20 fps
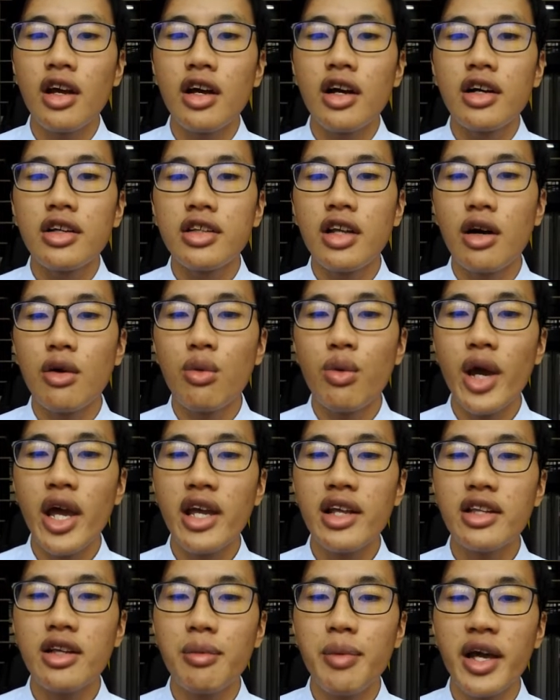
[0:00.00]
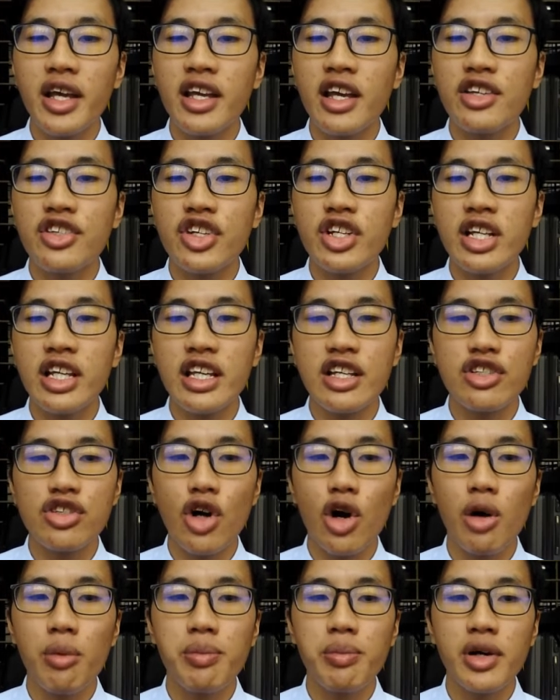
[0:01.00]
The way the packaging is
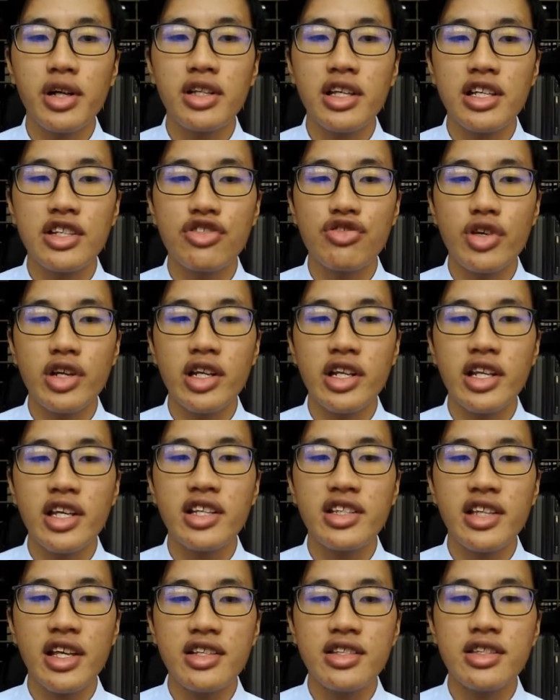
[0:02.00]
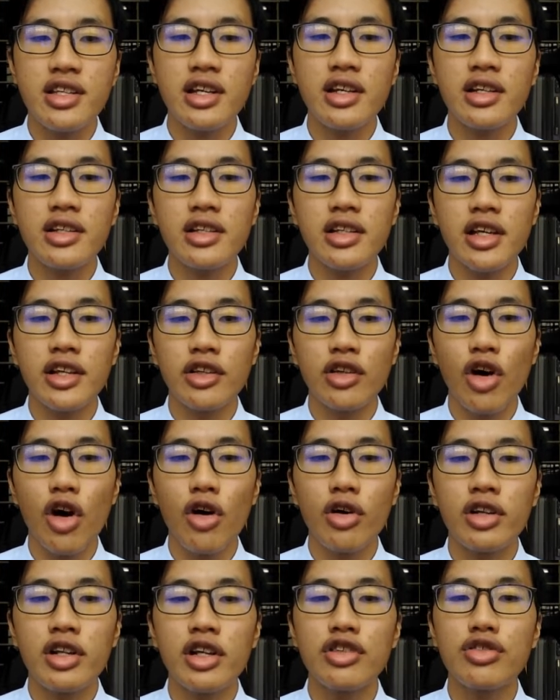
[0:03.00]
opened is strictly tested in
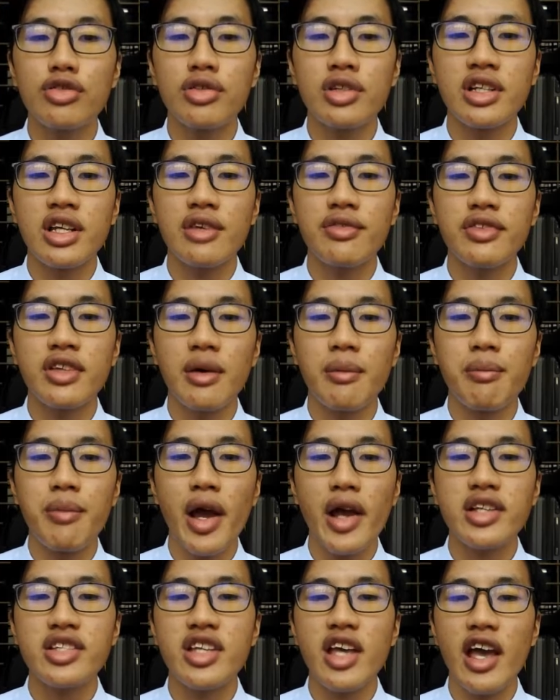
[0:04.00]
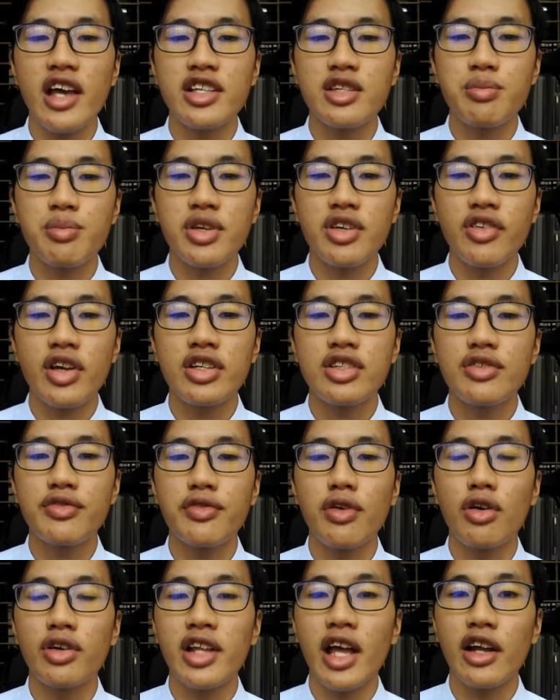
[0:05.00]
order to give the best experience
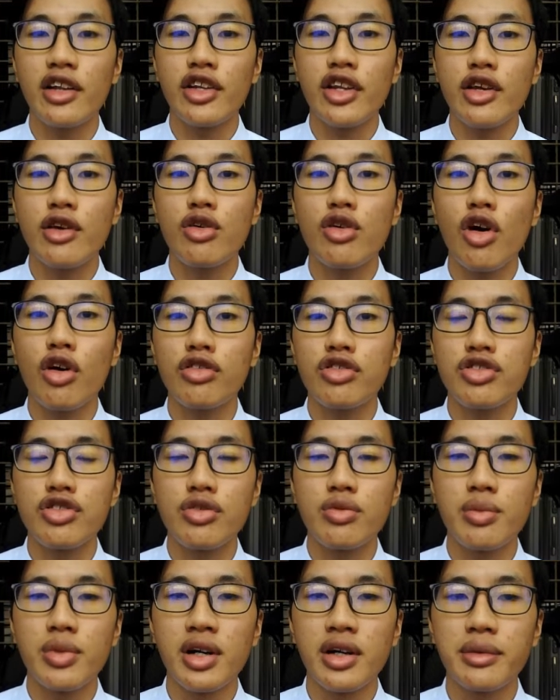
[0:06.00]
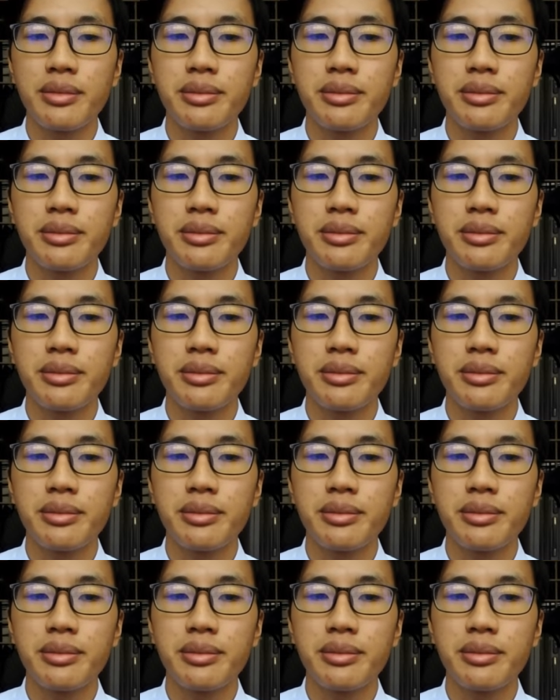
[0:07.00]
for their new consumer.